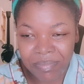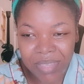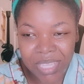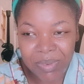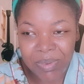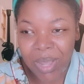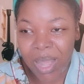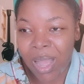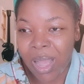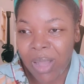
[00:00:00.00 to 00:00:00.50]

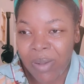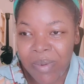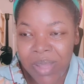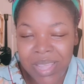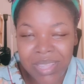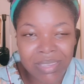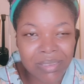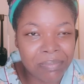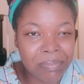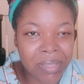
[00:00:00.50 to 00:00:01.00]
would
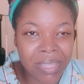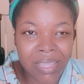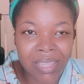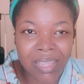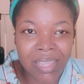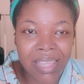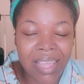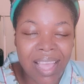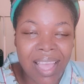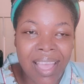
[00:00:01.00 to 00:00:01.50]
always
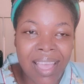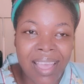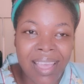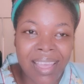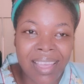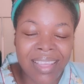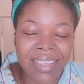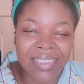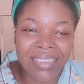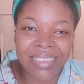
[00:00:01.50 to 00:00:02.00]
be
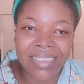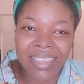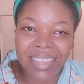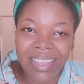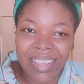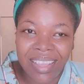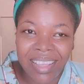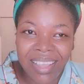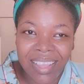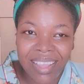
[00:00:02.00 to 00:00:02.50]

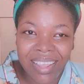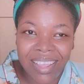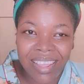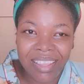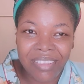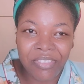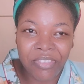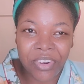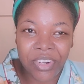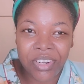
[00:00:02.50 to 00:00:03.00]

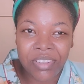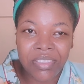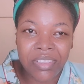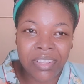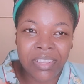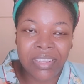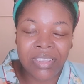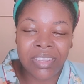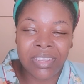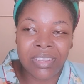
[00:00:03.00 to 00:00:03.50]
in front of
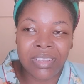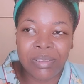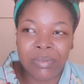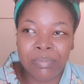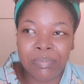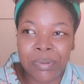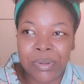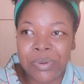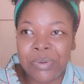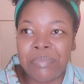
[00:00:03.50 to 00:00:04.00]
the
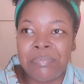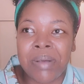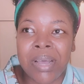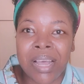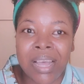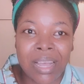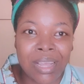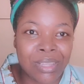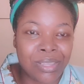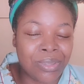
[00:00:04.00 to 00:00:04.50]

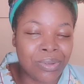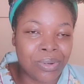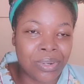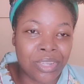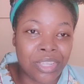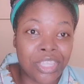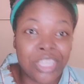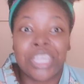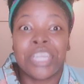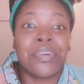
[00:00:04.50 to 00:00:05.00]
boombox or
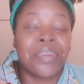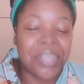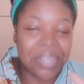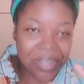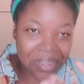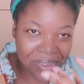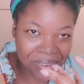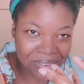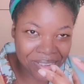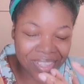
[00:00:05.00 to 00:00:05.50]

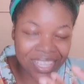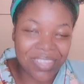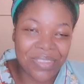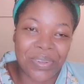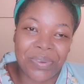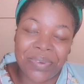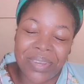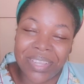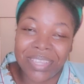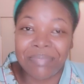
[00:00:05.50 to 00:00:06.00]
stereo. That's what
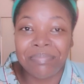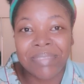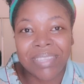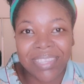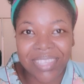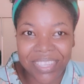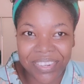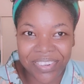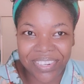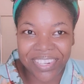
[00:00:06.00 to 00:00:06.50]
it was,
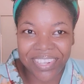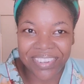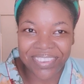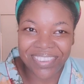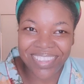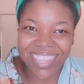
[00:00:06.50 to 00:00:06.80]
stereo.